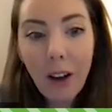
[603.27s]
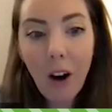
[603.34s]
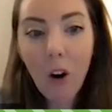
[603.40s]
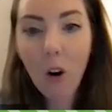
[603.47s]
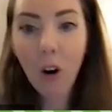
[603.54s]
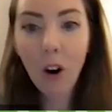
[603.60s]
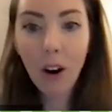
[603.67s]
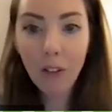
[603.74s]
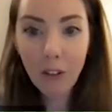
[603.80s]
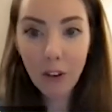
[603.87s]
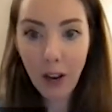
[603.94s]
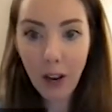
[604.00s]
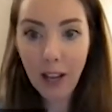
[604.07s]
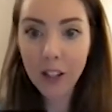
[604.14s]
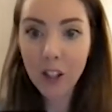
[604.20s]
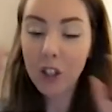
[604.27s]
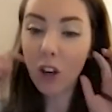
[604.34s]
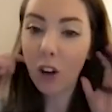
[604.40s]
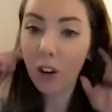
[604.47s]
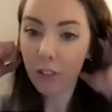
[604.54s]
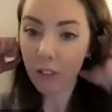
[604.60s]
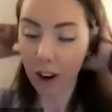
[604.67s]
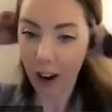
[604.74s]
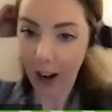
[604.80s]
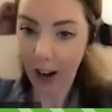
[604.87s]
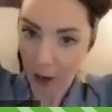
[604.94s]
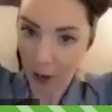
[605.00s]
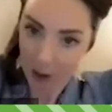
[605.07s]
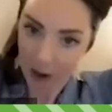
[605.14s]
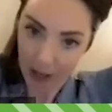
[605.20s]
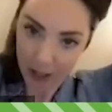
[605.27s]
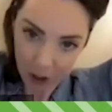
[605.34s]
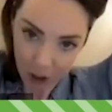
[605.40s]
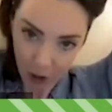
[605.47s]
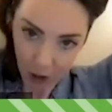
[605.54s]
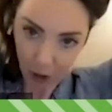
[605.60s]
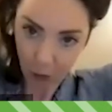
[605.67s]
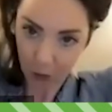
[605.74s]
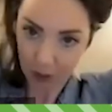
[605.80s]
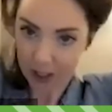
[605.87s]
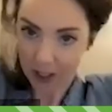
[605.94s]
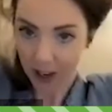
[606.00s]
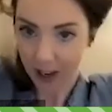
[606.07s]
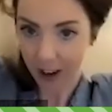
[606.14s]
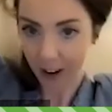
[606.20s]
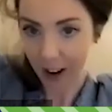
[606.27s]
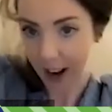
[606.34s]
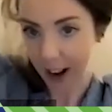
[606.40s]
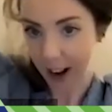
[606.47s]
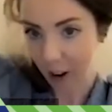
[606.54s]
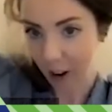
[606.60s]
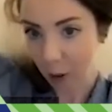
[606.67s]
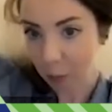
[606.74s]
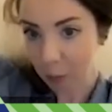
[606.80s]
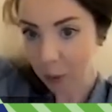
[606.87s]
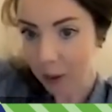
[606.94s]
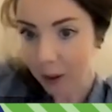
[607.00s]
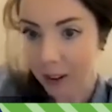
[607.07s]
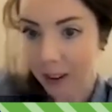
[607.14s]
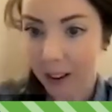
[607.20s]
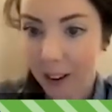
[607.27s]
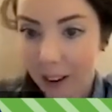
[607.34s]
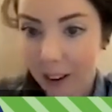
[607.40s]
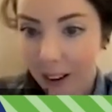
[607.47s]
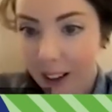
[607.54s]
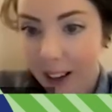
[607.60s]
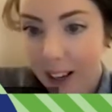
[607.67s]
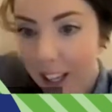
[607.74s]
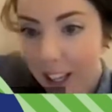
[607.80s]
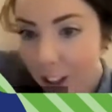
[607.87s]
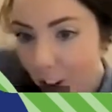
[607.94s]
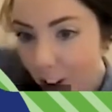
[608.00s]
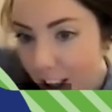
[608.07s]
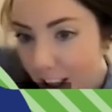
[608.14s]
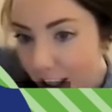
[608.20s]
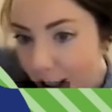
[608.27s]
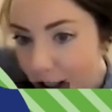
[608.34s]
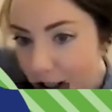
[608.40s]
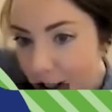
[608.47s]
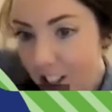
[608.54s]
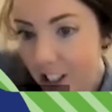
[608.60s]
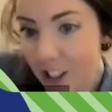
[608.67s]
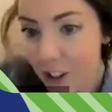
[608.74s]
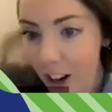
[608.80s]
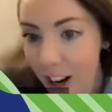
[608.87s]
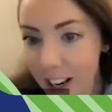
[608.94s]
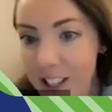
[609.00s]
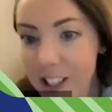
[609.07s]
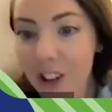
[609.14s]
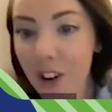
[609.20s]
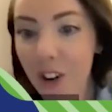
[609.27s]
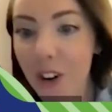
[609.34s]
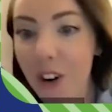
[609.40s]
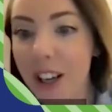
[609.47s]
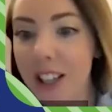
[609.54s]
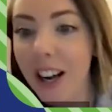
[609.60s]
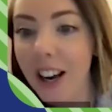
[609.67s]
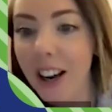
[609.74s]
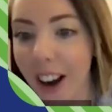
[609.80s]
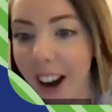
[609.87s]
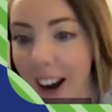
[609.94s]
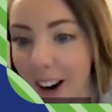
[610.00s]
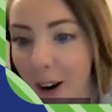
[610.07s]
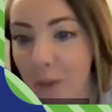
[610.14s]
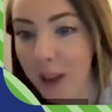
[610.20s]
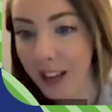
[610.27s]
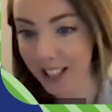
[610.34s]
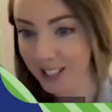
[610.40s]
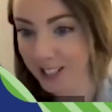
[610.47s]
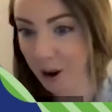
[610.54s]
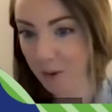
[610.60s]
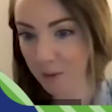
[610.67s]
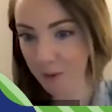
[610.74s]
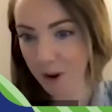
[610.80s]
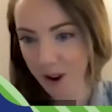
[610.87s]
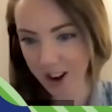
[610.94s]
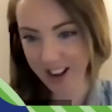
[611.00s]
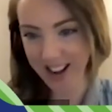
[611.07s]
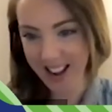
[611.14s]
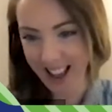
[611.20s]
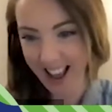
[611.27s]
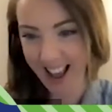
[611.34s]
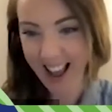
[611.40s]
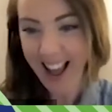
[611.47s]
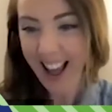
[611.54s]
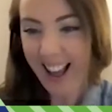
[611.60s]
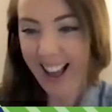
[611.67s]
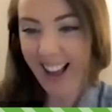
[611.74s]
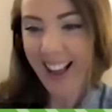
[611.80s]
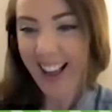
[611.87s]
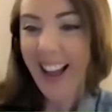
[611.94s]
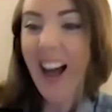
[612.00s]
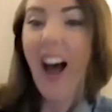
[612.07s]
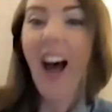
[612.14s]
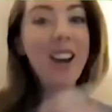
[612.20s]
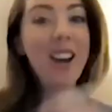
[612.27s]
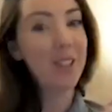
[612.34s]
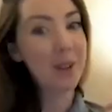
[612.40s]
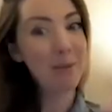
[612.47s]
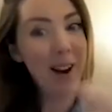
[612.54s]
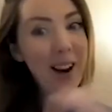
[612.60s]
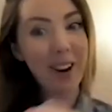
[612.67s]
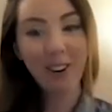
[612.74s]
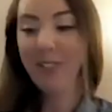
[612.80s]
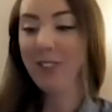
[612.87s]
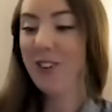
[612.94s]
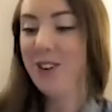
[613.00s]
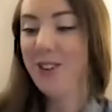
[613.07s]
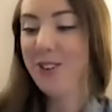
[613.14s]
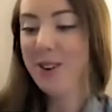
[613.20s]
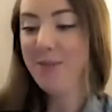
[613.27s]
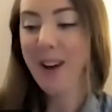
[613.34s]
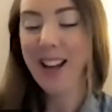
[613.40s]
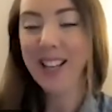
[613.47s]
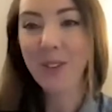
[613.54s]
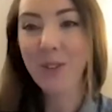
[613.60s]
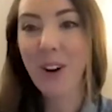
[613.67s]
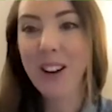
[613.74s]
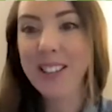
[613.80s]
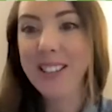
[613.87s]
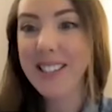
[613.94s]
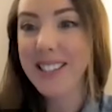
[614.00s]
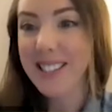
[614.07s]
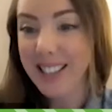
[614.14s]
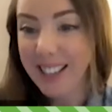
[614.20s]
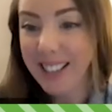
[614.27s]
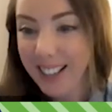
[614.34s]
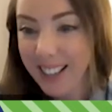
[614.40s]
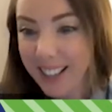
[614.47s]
Or if you get stuck for a hairband, you could always tie your hair up, clean your ears, a stress toy, tie your hair up, hit someone. Another microphone, a magic wand, see?